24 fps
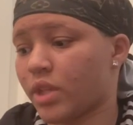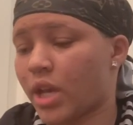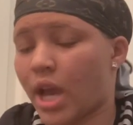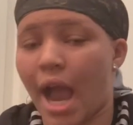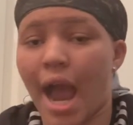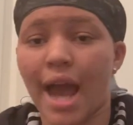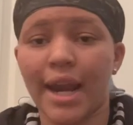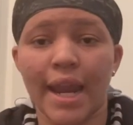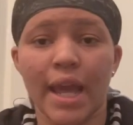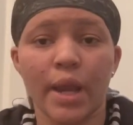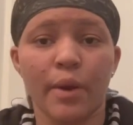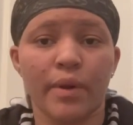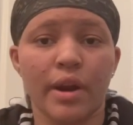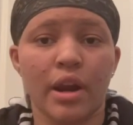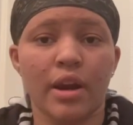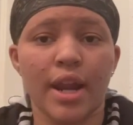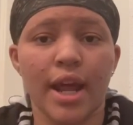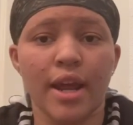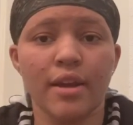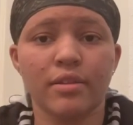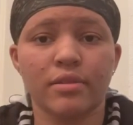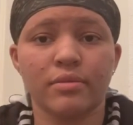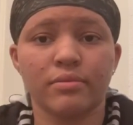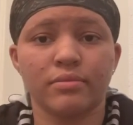I like what I
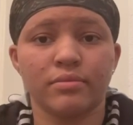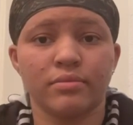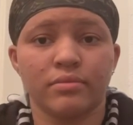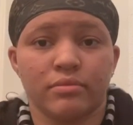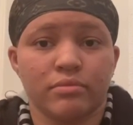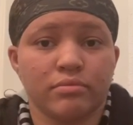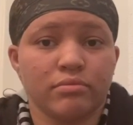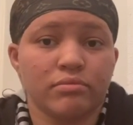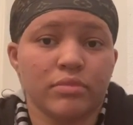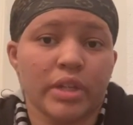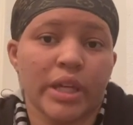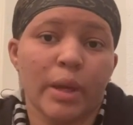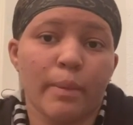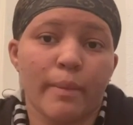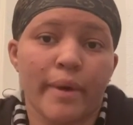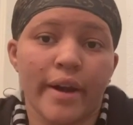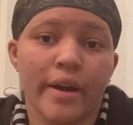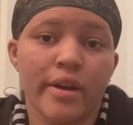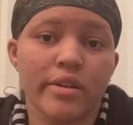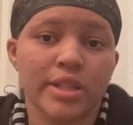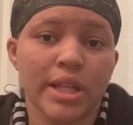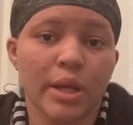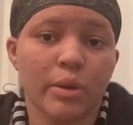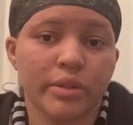like.
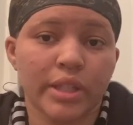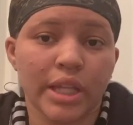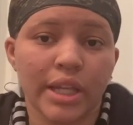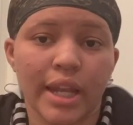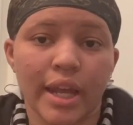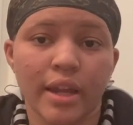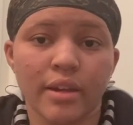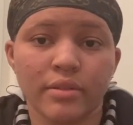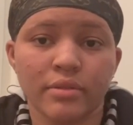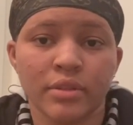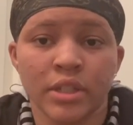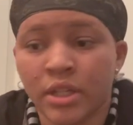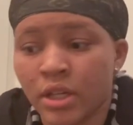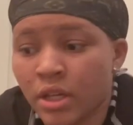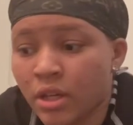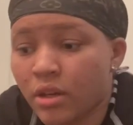Everybody else like what they like.